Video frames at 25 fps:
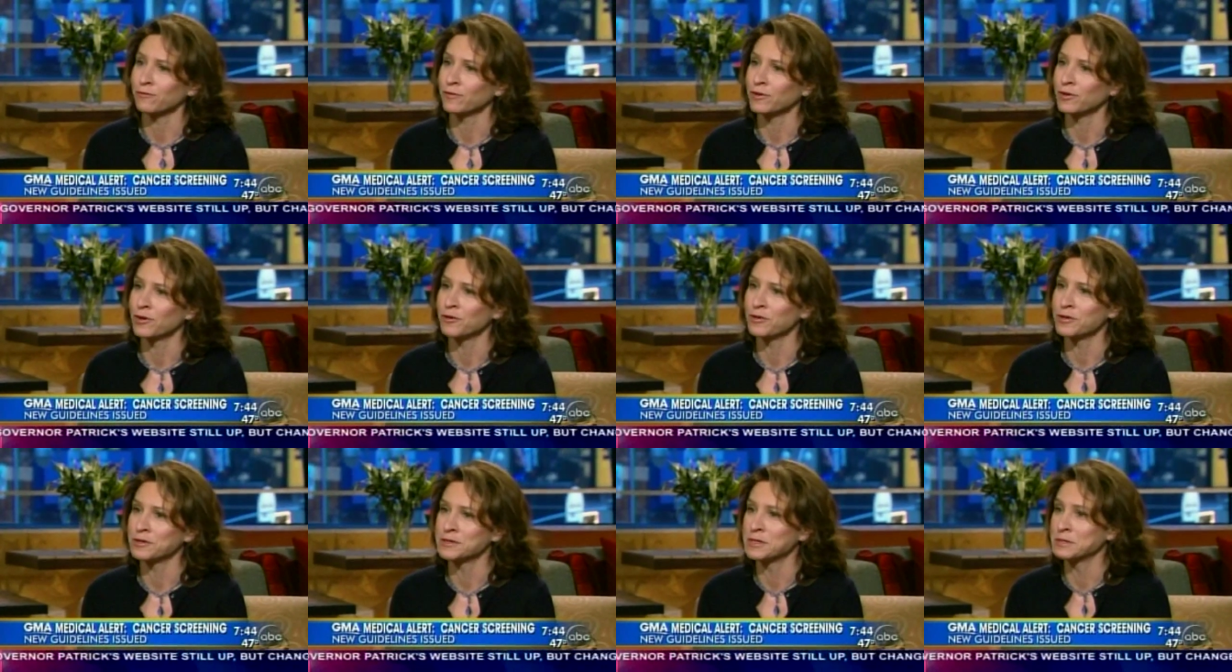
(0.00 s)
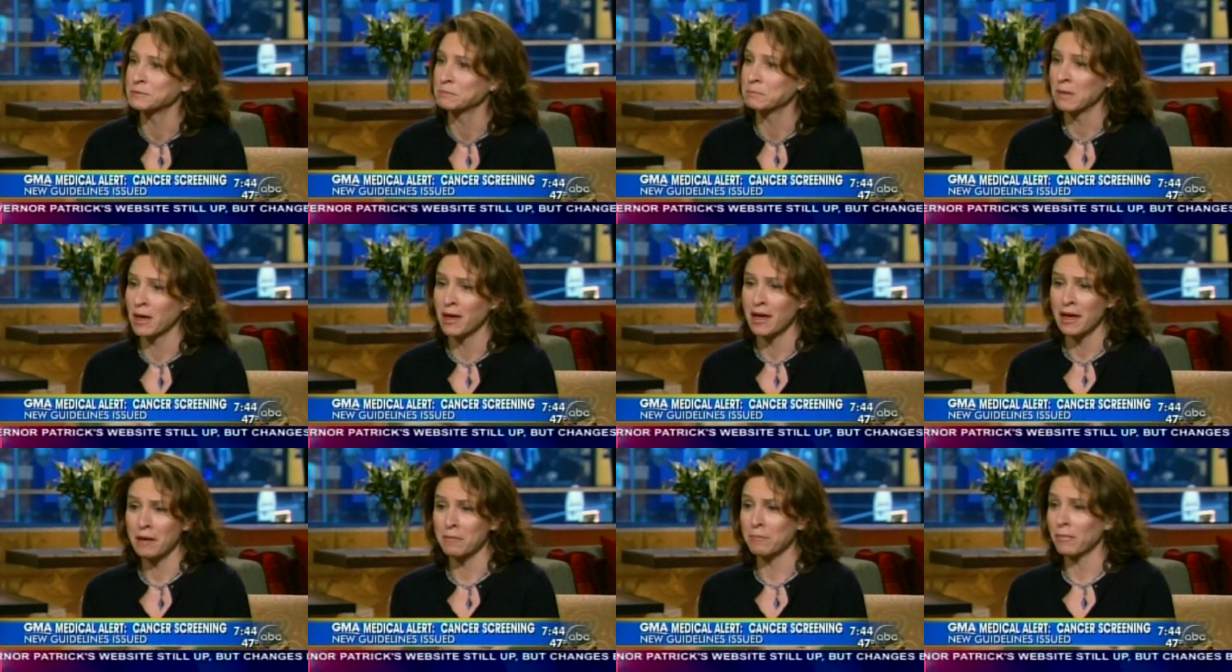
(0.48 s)
You know, this is
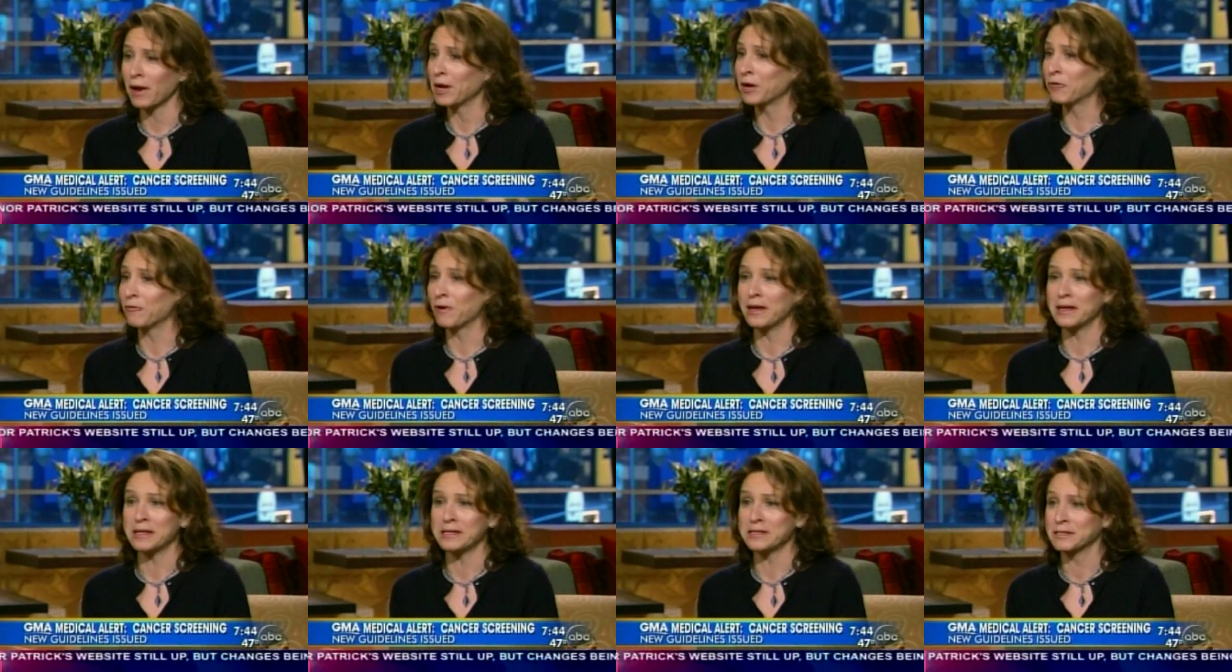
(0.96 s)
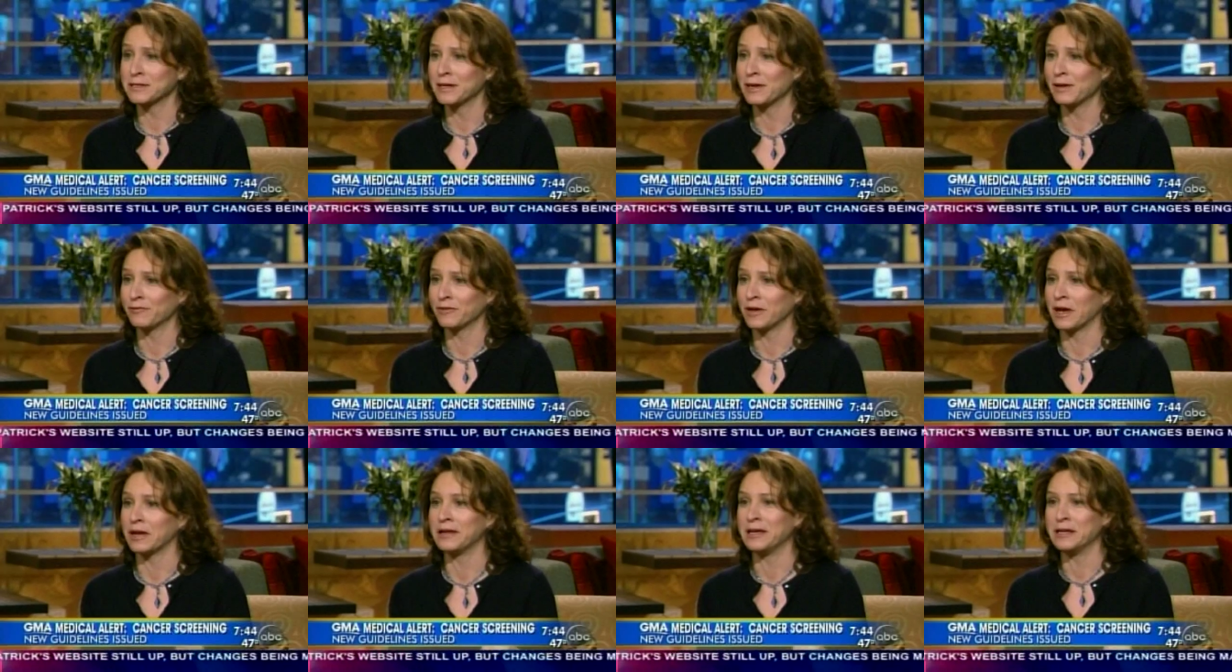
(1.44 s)
my greatest
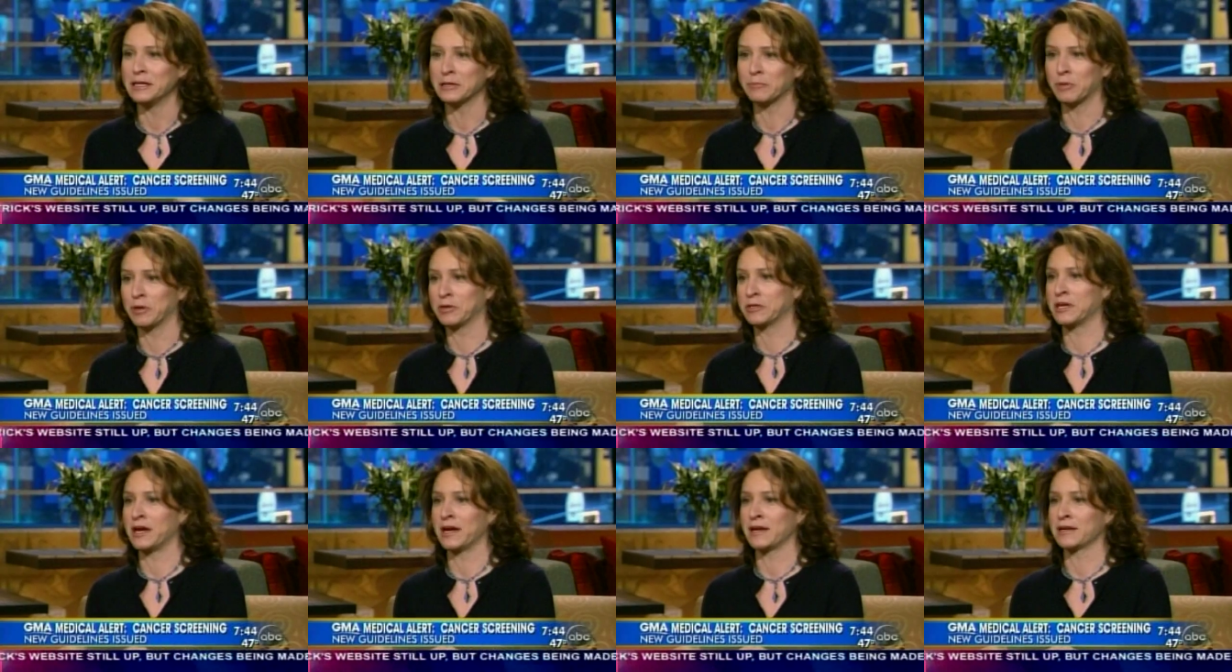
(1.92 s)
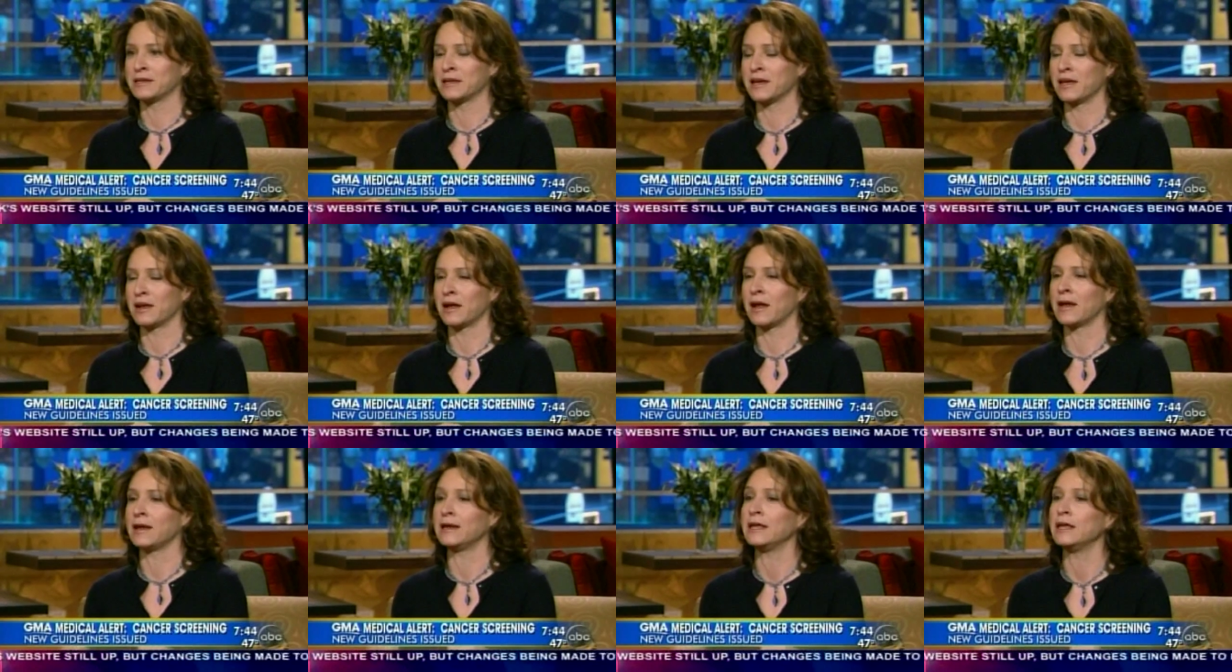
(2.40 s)
gift. I need to protect it.
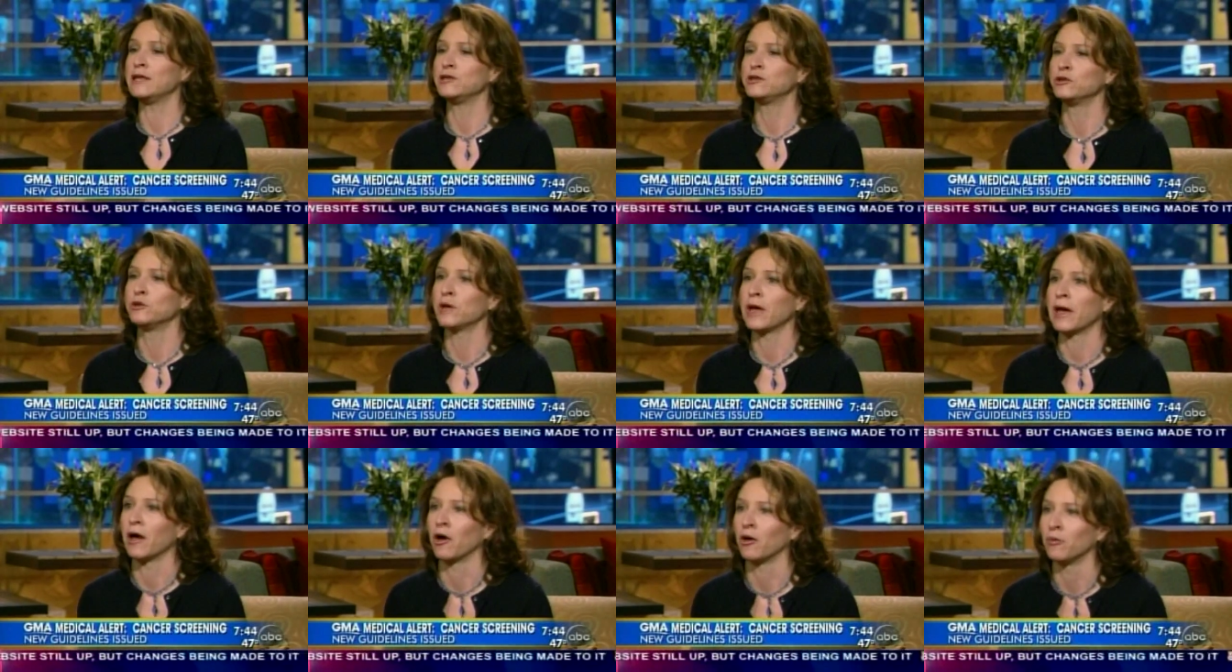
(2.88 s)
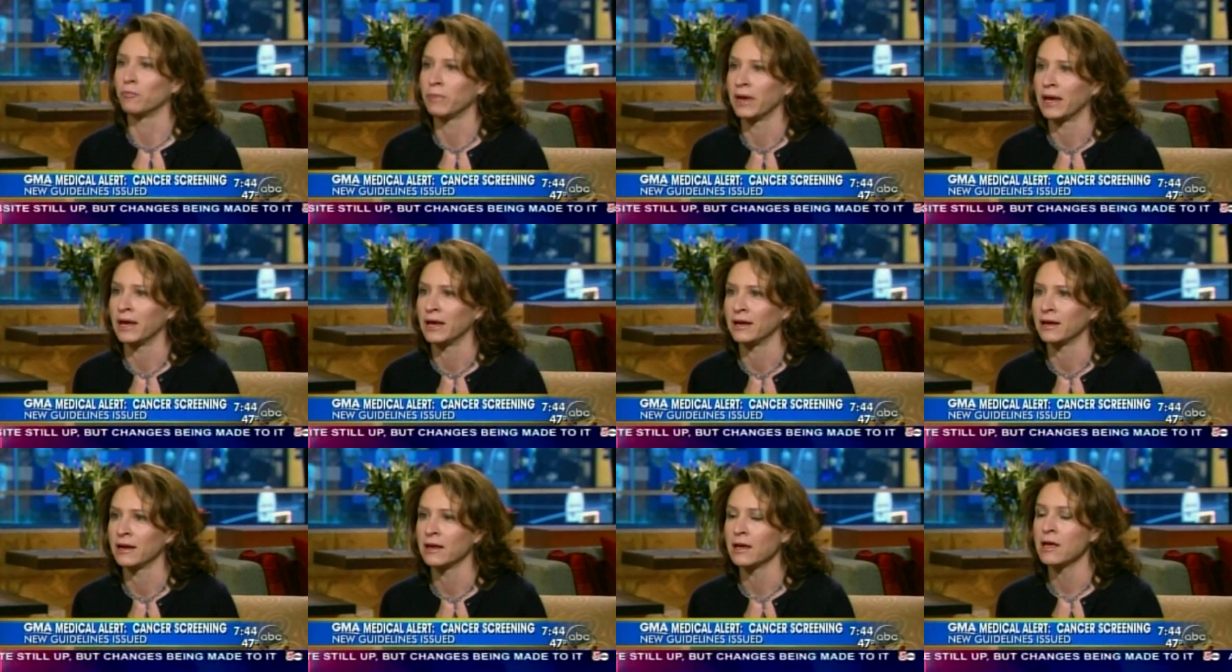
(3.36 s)
I mm -hmm. need mm-hmm. you to help
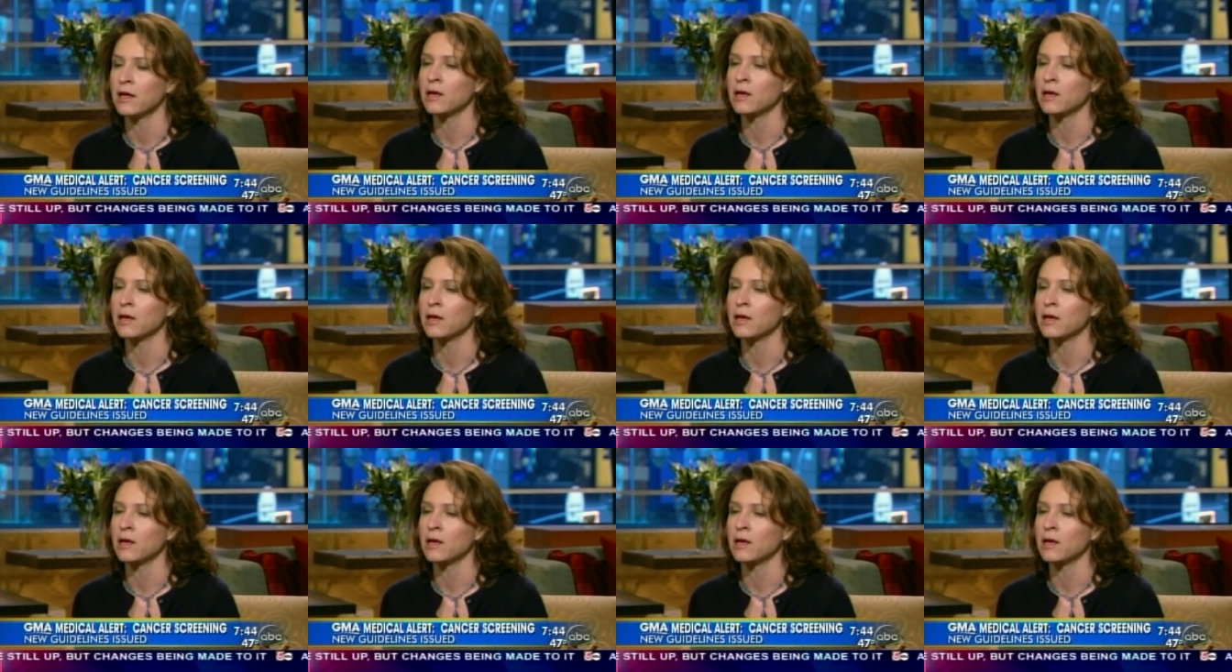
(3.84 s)
me.